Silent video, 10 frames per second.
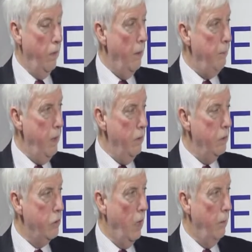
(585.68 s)
that period
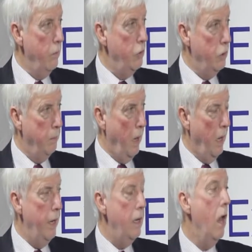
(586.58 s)
of time in which to
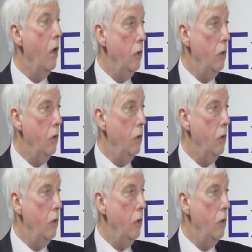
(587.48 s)
buy it.